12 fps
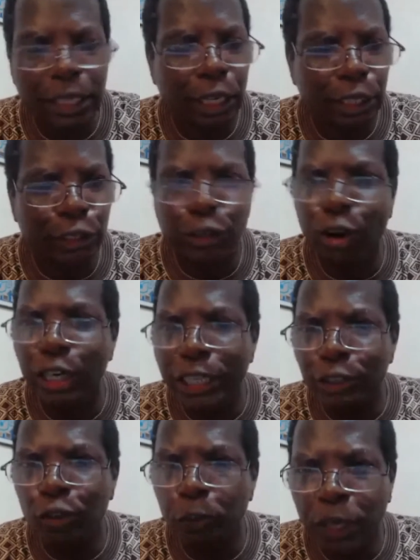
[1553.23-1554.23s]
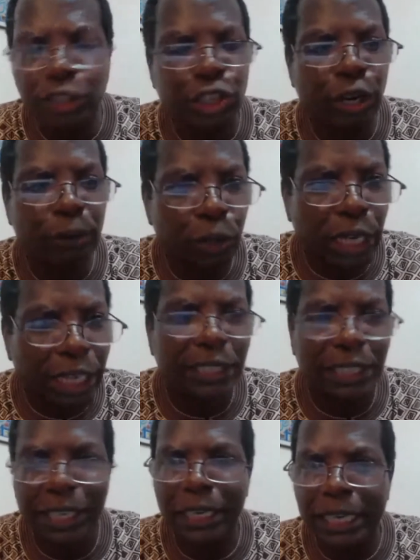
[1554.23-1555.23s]
You don't need to preach a Murid
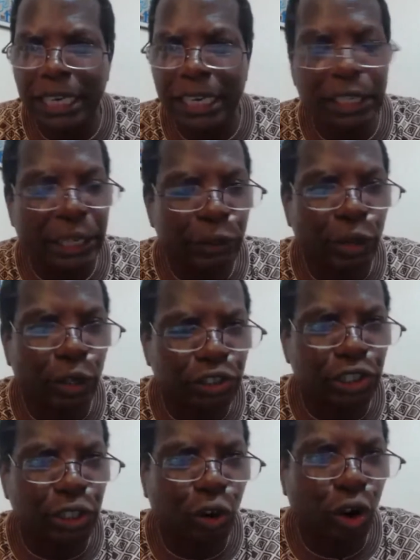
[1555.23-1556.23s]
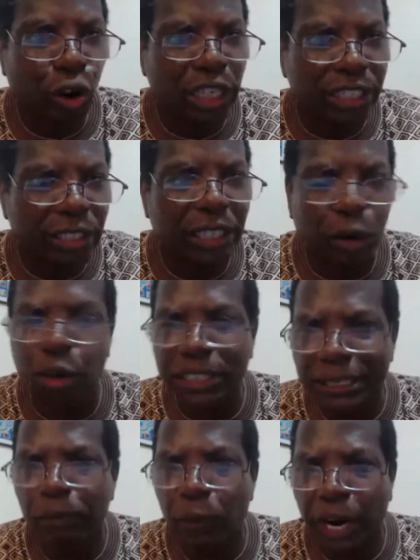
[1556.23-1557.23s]
in New York City or Italy or
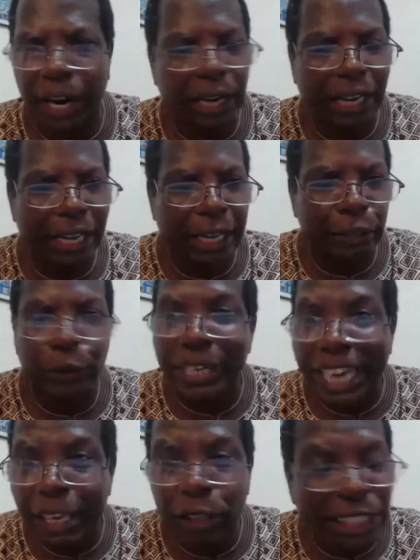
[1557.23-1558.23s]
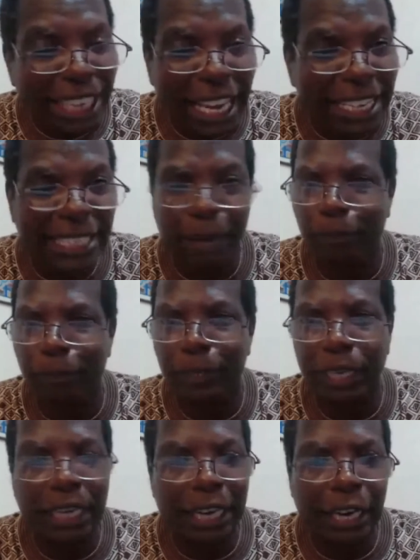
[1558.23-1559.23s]
somewhere. You cannot change them.
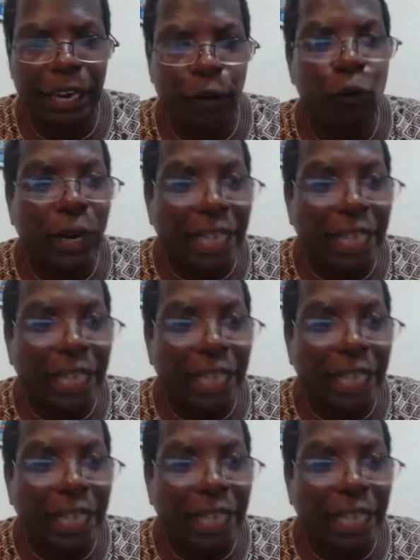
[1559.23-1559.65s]
What